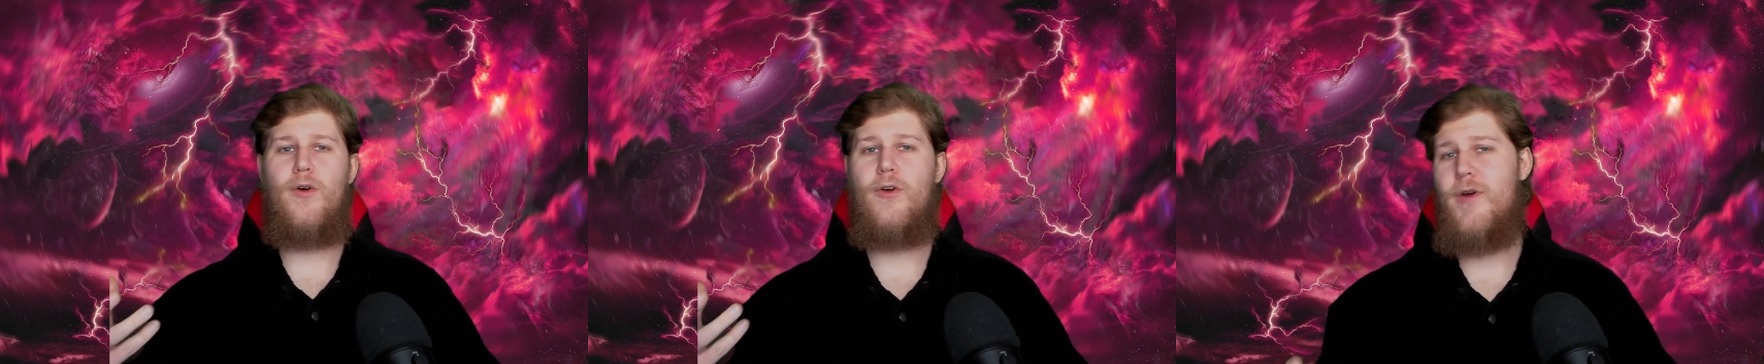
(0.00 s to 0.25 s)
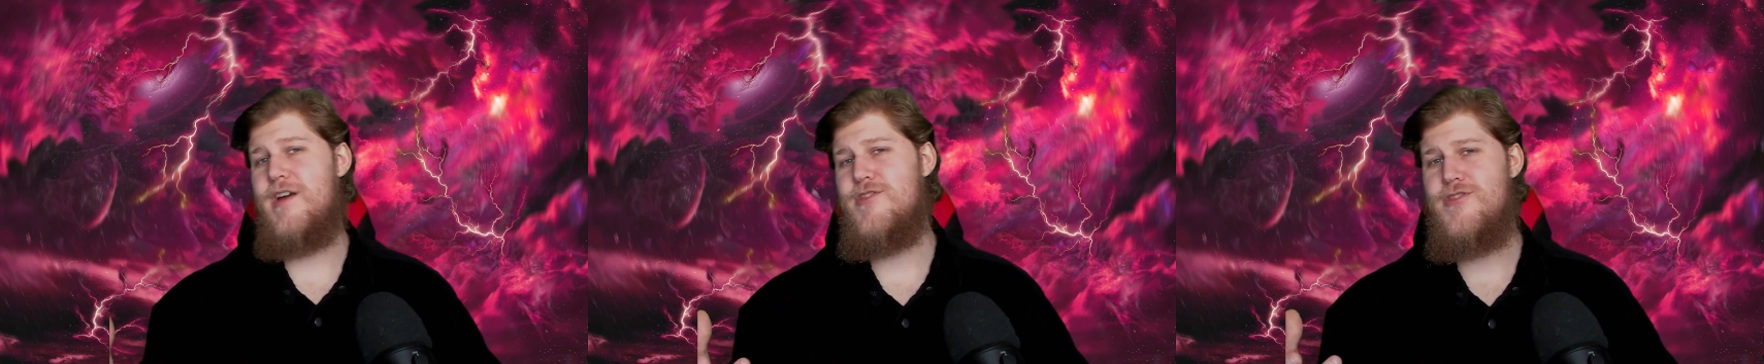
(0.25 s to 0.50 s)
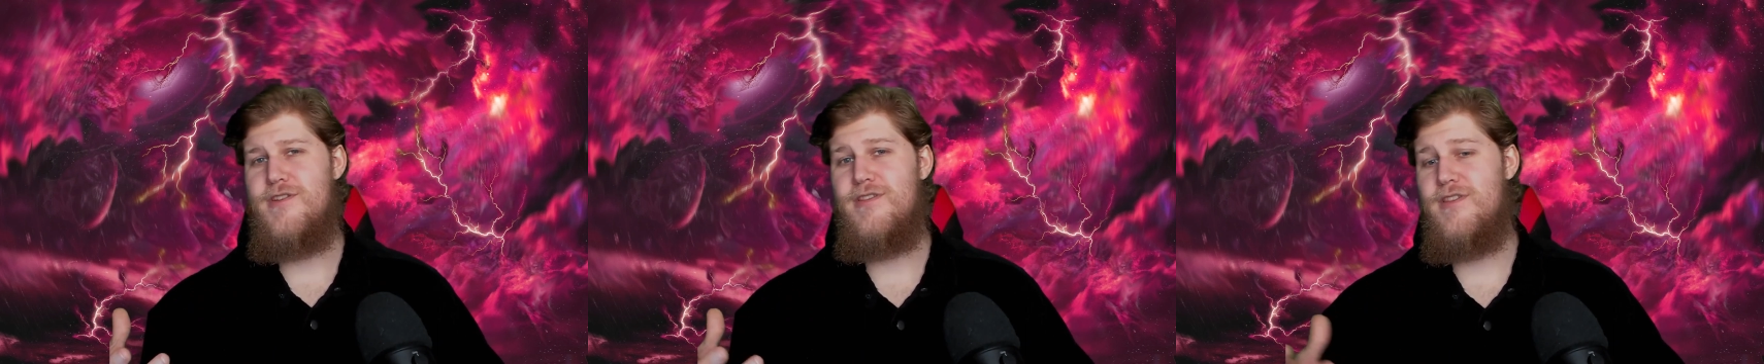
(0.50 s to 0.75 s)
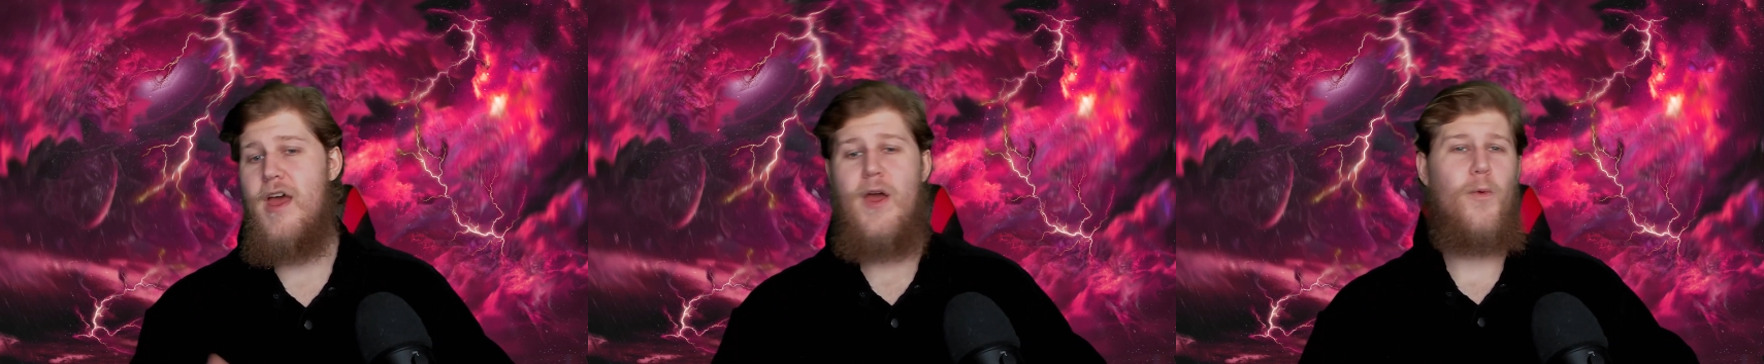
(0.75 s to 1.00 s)
questions
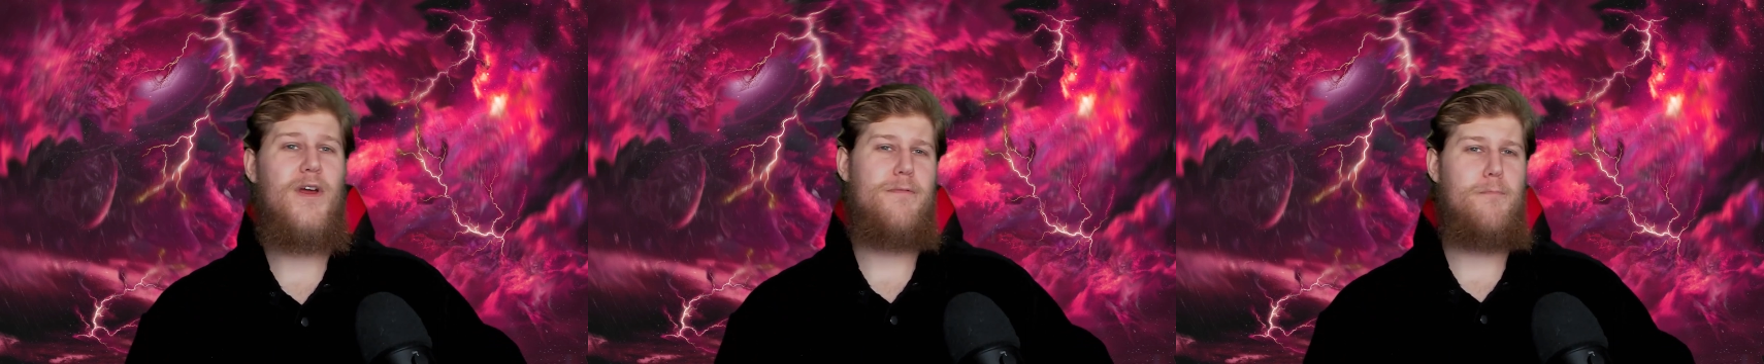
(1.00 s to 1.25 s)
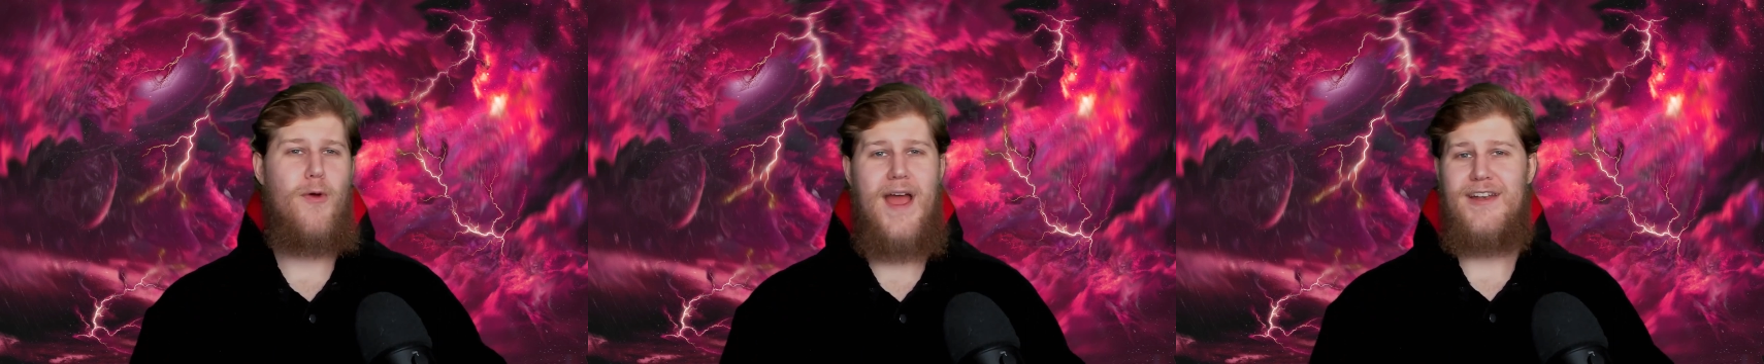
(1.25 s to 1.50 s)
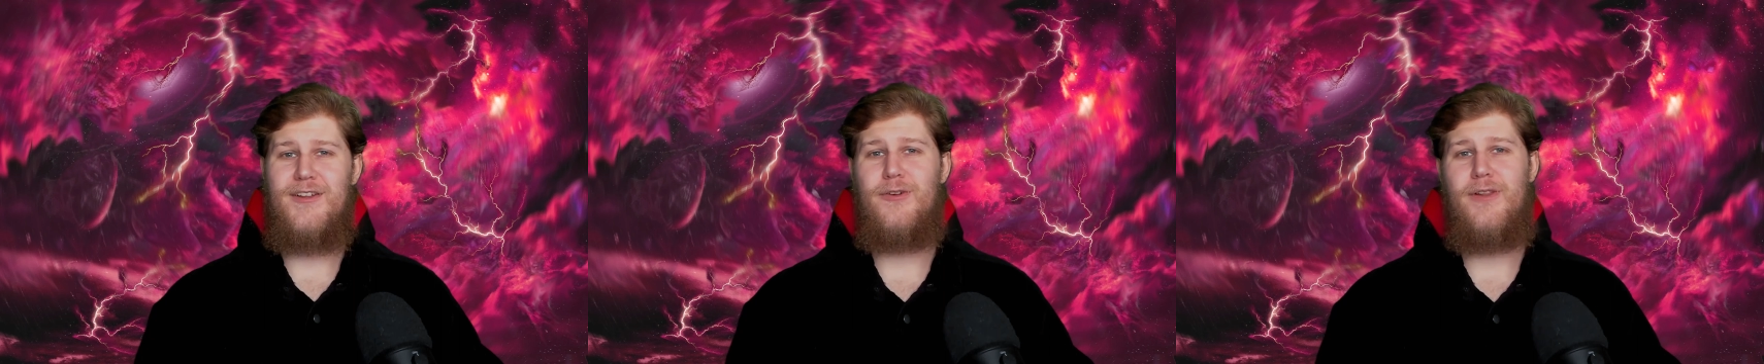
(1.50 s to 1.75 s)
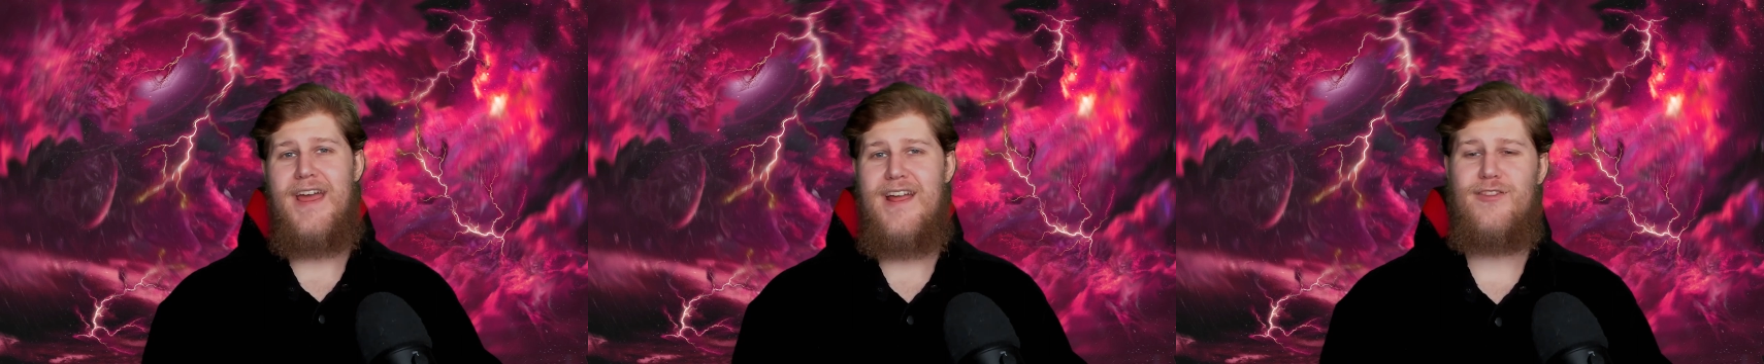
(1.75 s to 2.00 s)
with
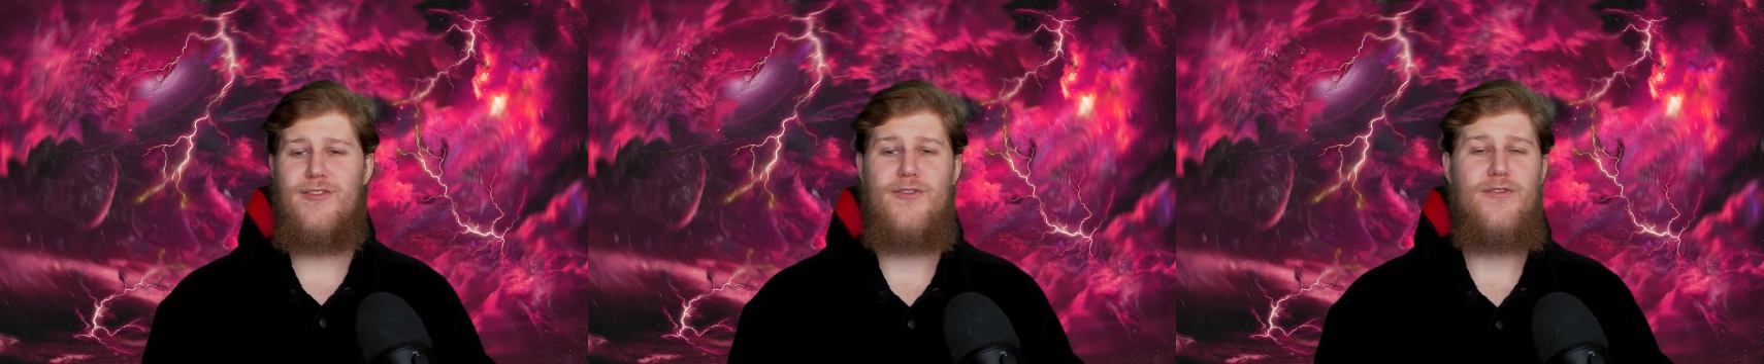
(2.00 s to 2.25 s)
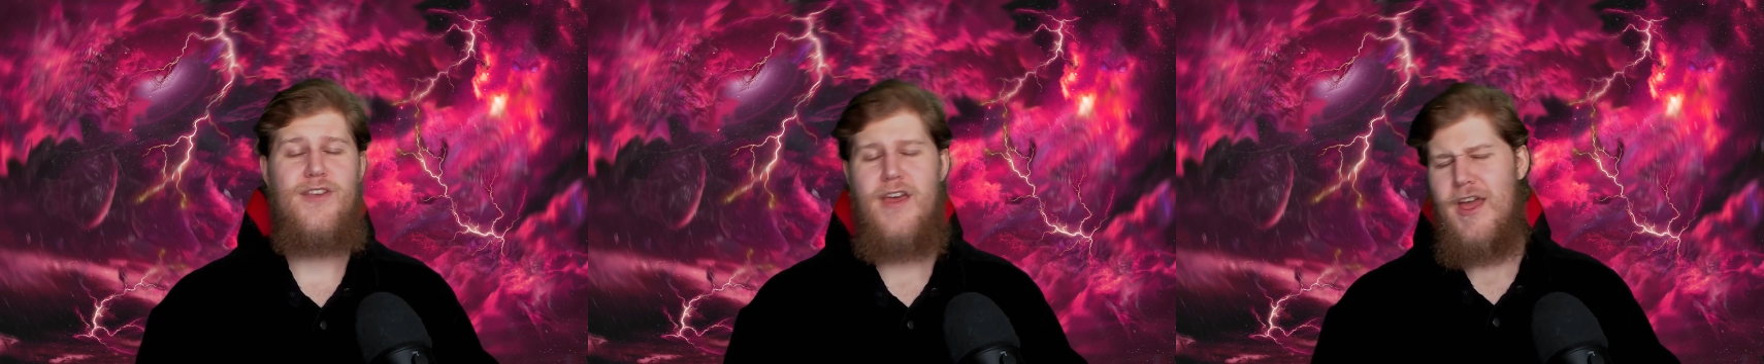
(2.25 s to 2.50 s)
practical answers.